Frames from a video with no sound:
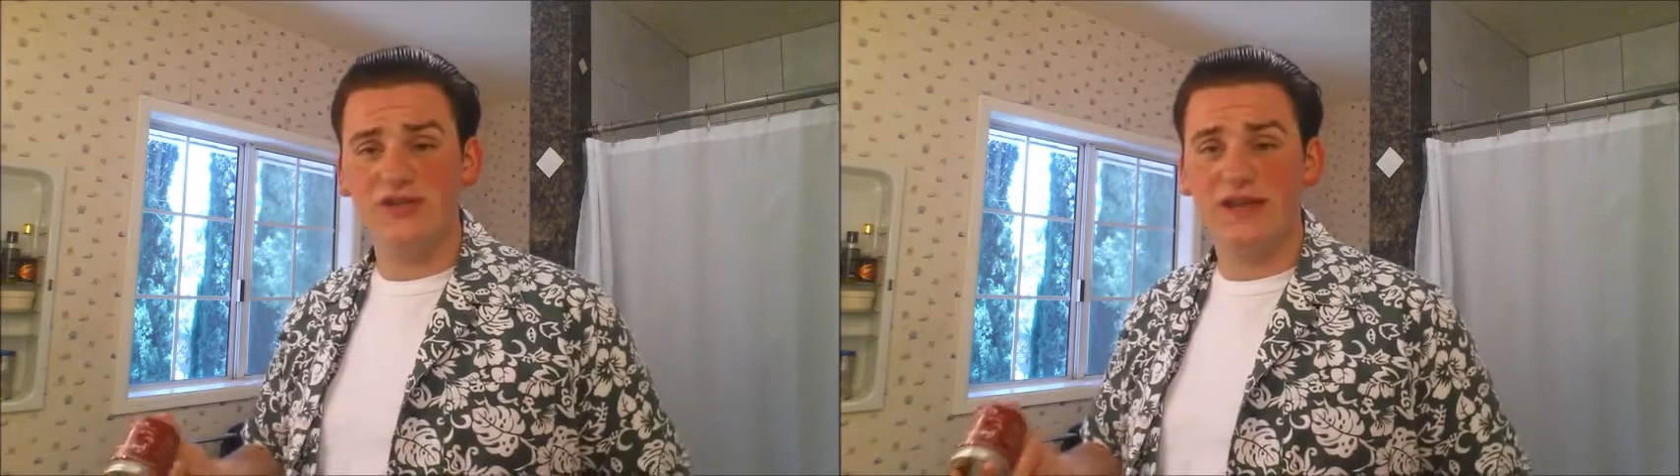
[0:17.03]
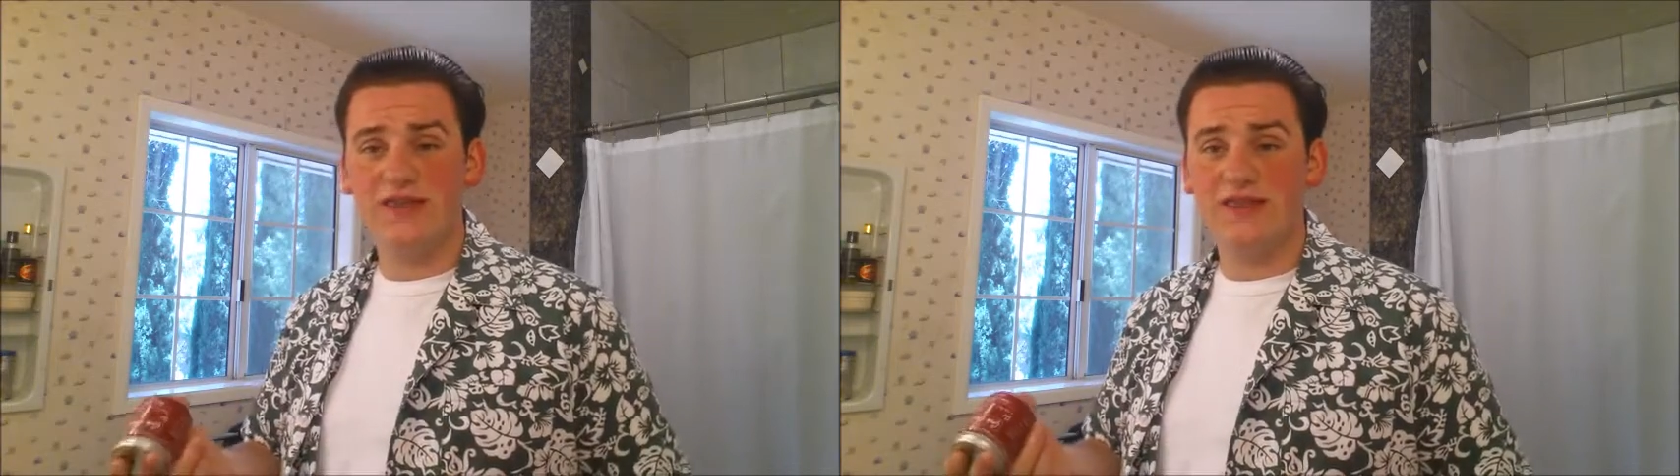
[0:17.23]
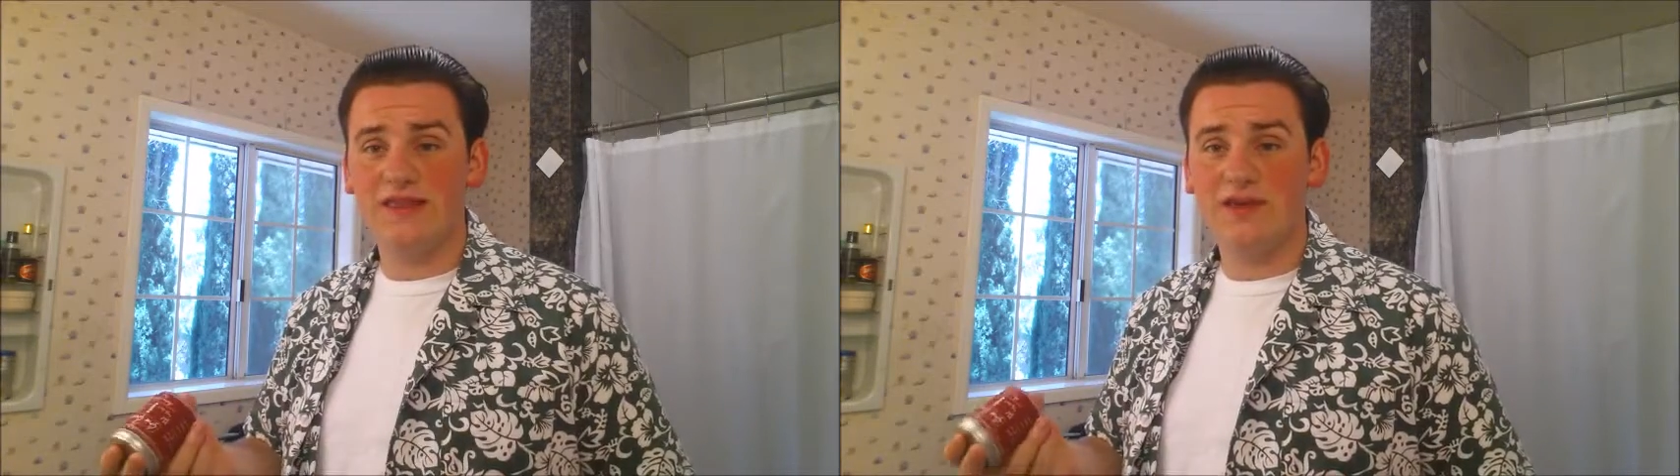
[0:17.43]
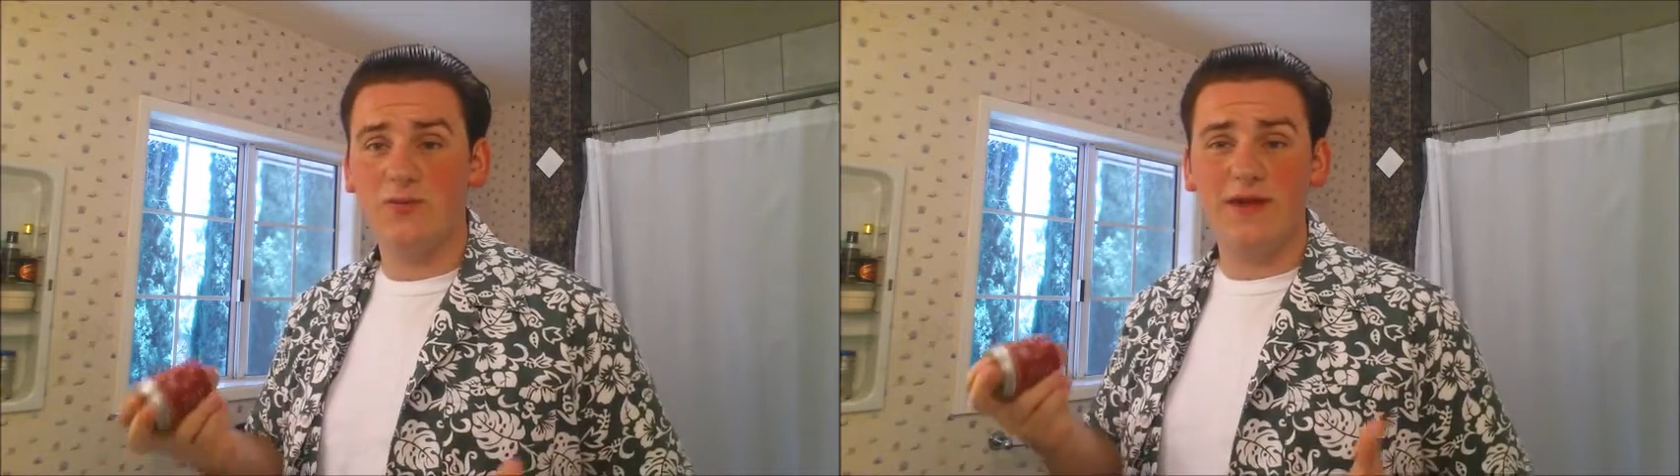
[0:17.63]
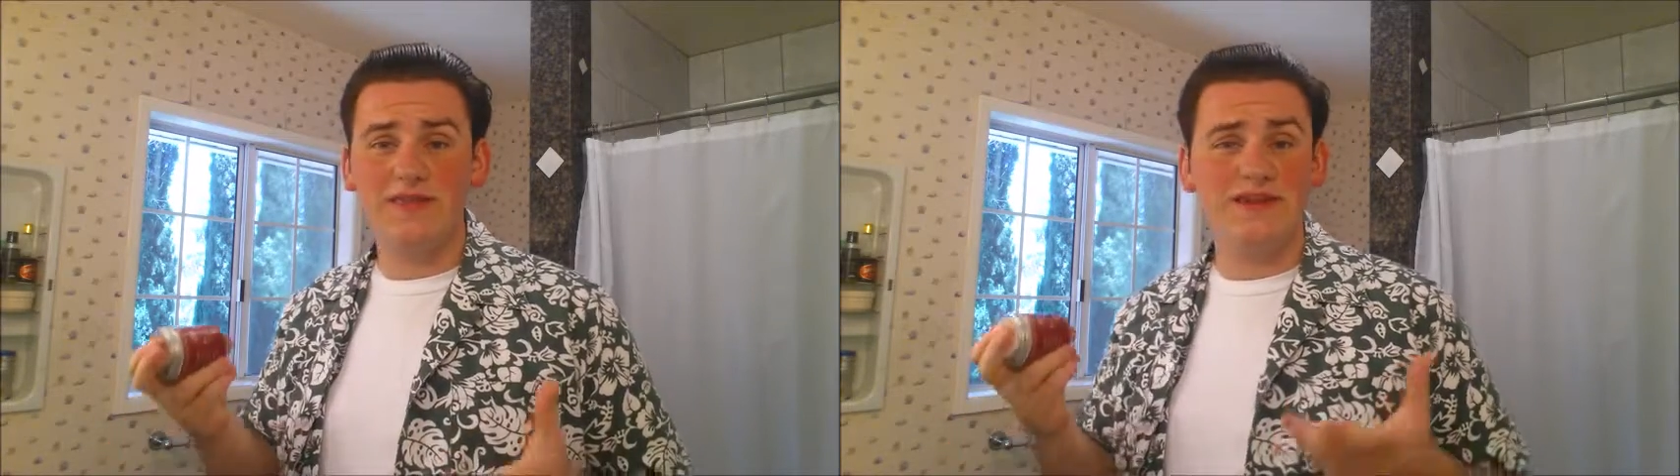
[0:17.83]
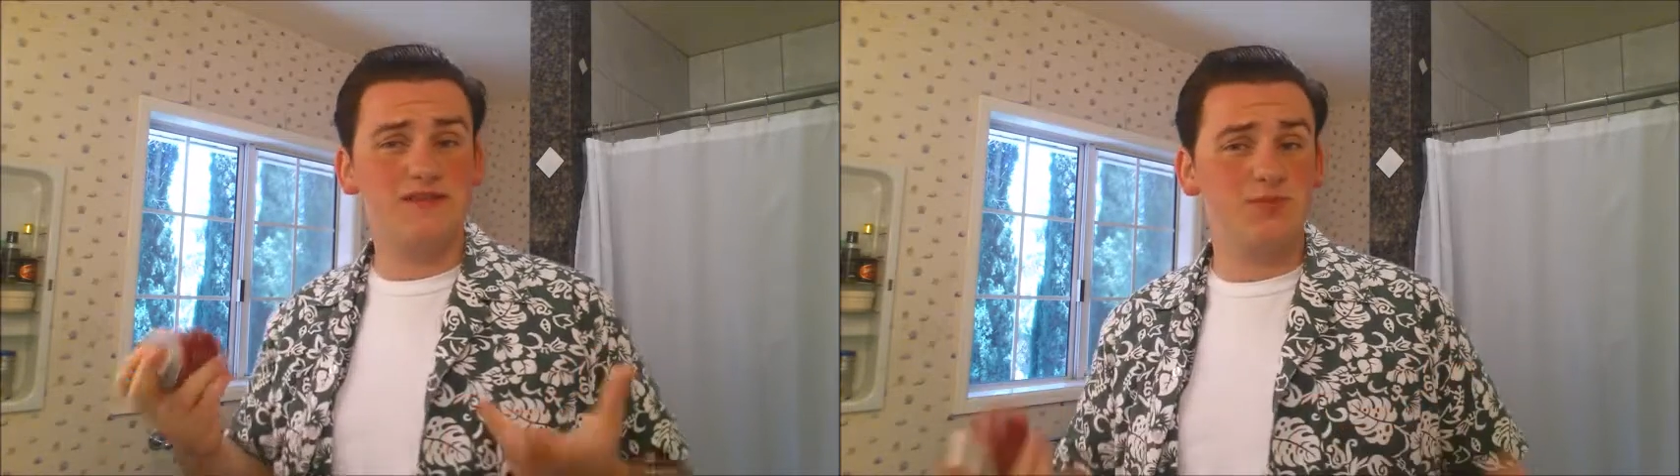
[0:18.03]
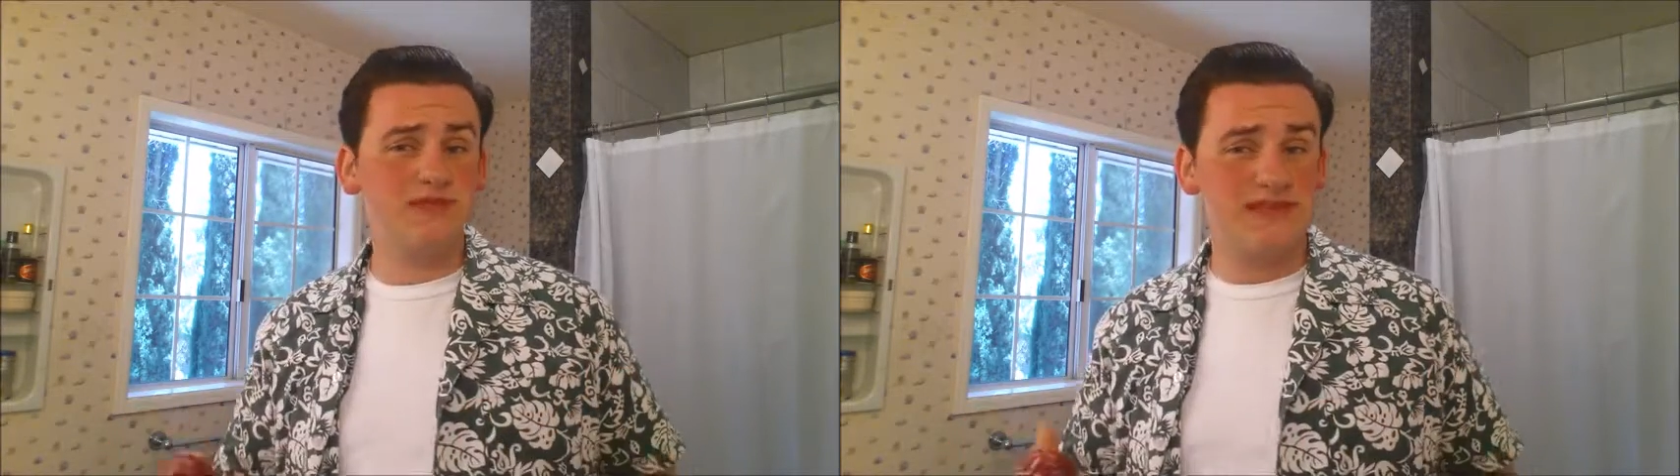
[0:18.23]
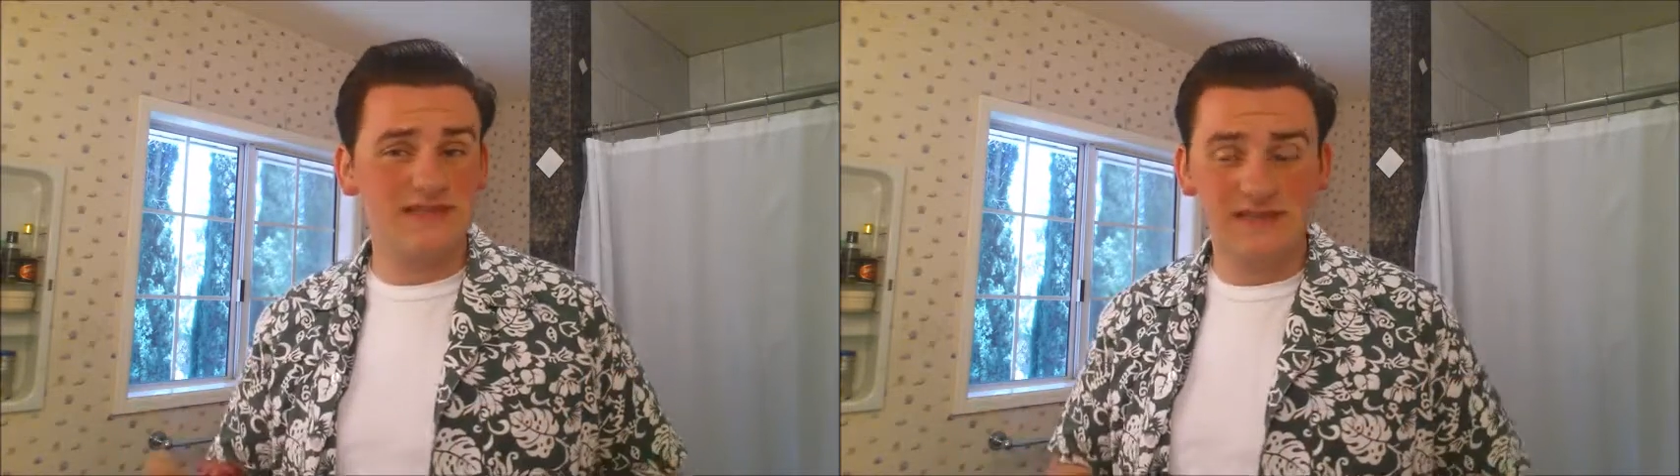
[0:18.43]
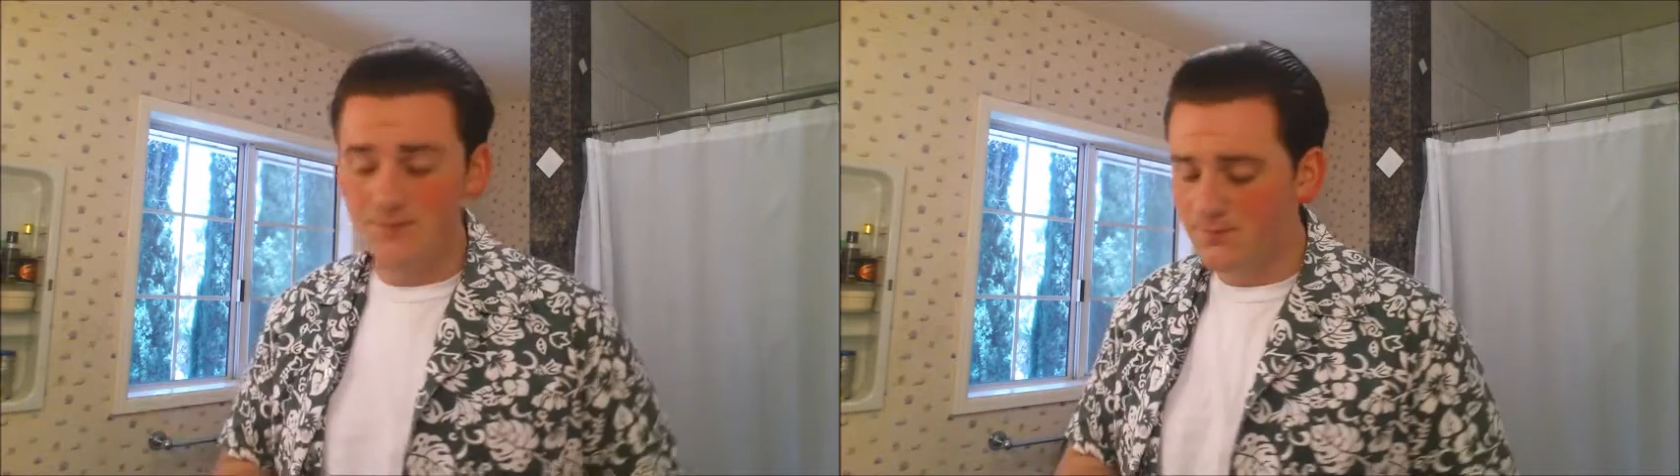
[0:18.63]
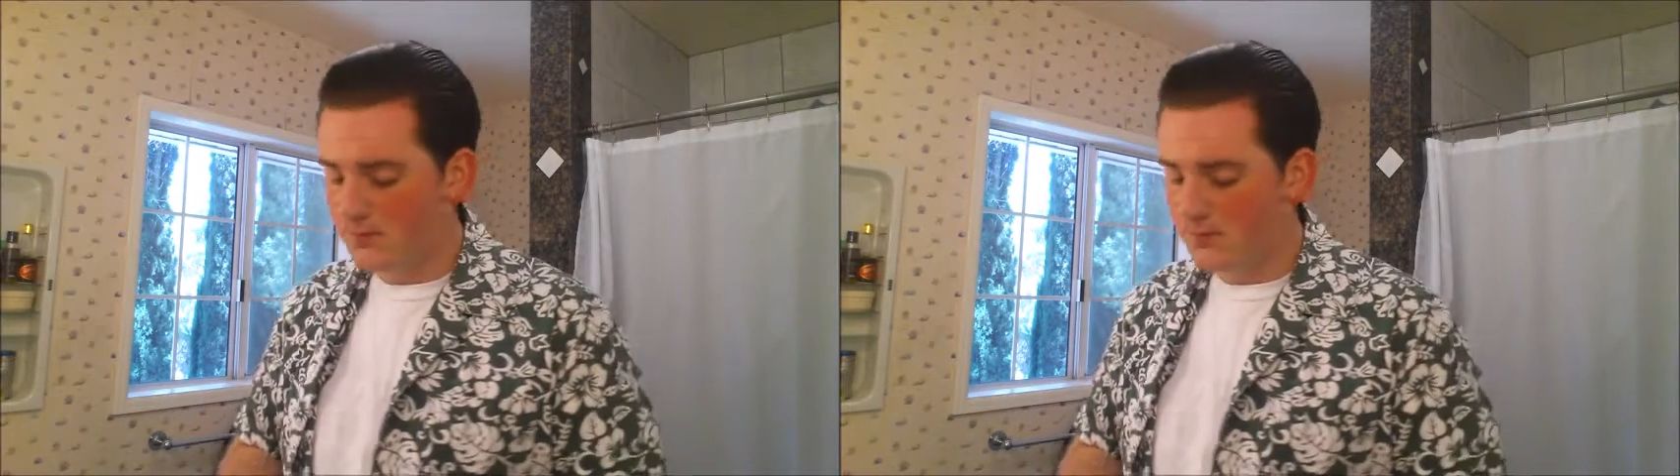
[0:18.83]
in the way that it's presented.